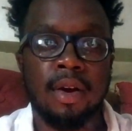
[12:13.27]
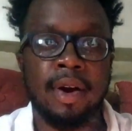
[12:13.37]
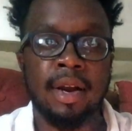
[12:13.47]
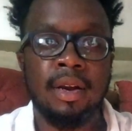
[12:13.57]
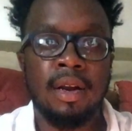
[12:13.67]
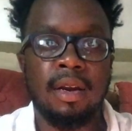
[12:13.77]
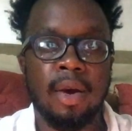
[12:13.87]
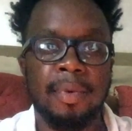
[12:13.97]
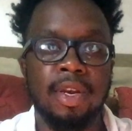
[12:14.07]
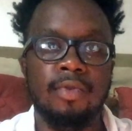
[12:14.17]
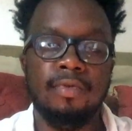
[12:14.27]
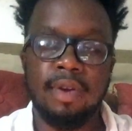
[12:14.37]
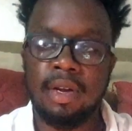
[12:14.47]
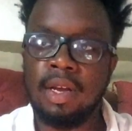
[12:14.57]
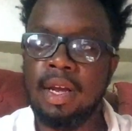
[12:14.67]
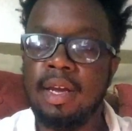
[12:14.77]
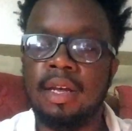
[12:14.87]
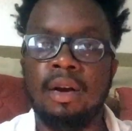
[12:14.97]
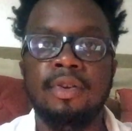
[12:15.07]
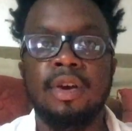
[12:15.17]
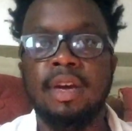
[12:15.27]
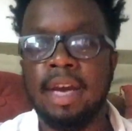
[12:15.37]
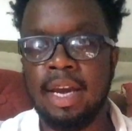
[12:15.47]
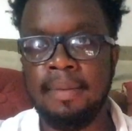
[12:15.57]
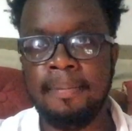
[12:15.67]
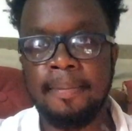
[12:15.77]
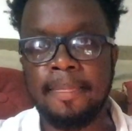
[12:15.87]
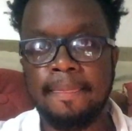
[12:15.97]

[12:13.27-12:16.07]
All right. Now, when you really get on your game